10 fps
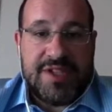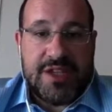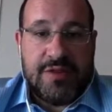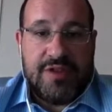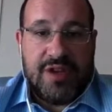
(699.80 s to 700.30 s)

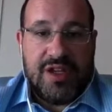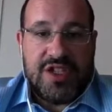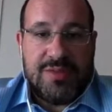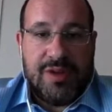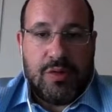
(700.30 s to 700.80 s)
of the
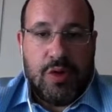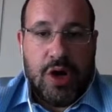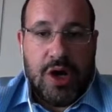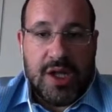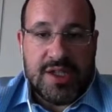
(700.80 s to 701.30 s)
eligible
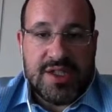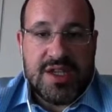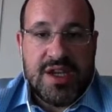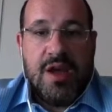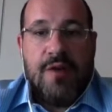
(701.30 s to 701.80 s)
costs
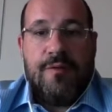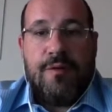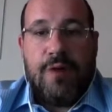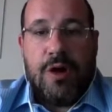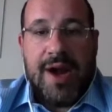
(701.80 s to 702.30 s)

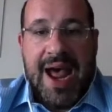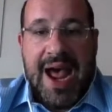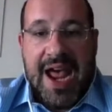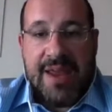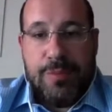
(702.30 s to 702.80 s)
for
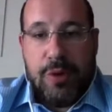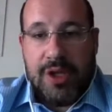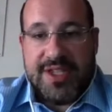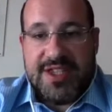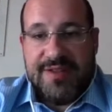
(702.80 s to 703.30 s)
high
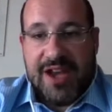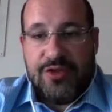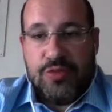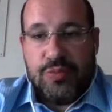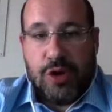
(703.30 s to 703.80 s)
policy
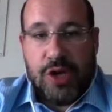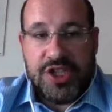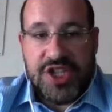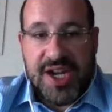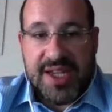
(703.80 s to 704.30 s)
value
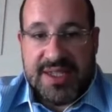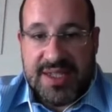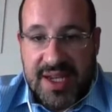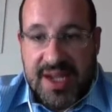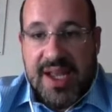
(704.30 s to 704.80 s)

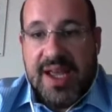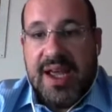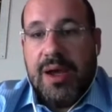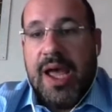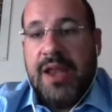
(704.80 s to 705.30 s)
projects,
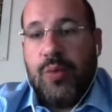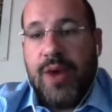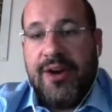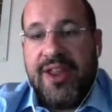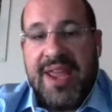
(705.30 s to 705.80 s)
and
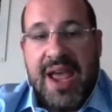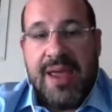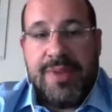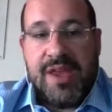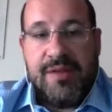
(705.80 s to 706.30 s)
where
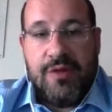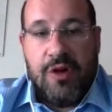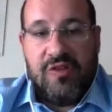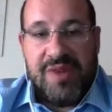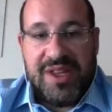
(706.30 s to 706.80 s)
EIB
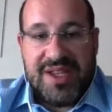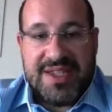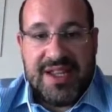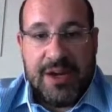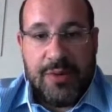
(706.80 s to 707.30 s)
involvement
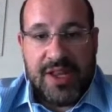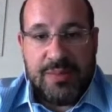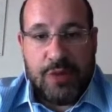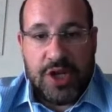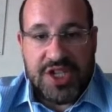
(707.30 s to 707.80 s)
accelerates
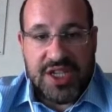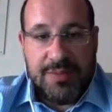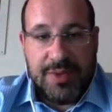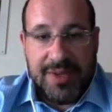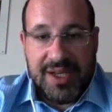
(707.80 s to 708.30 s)
project
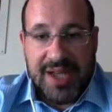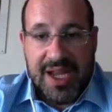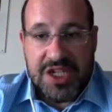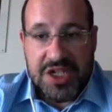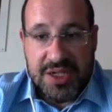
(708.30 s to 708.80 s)

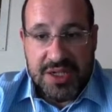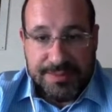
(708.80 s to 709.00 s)
implementation.